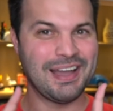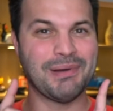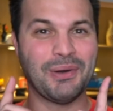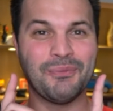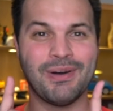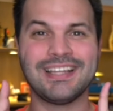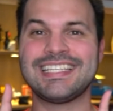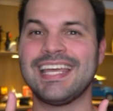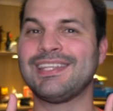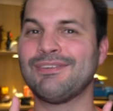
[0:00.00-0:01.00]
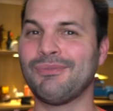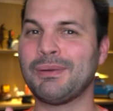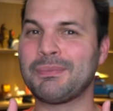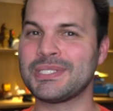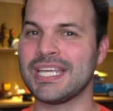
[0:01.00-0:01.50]
About one-tenth of
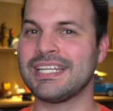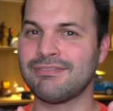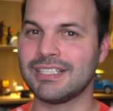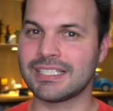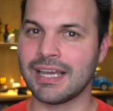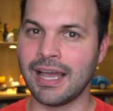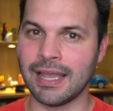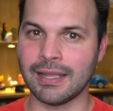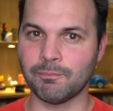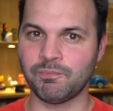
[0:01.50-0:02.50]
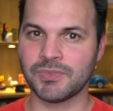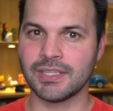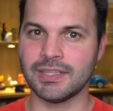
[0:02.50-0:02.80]
1% of the time,